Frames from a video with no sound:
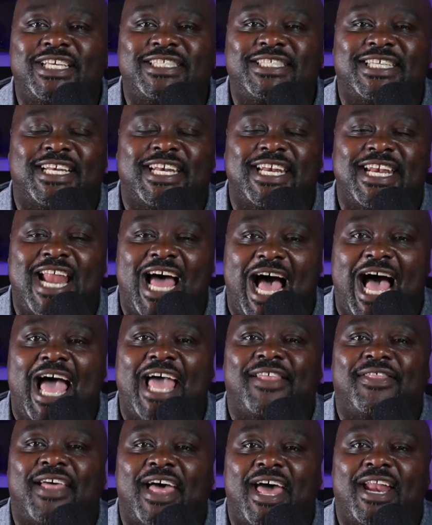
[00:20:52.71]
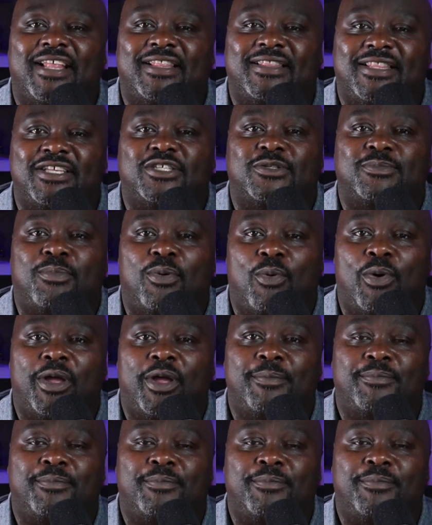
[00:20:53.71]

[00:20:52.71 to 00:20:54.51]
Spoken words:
deny that at this point.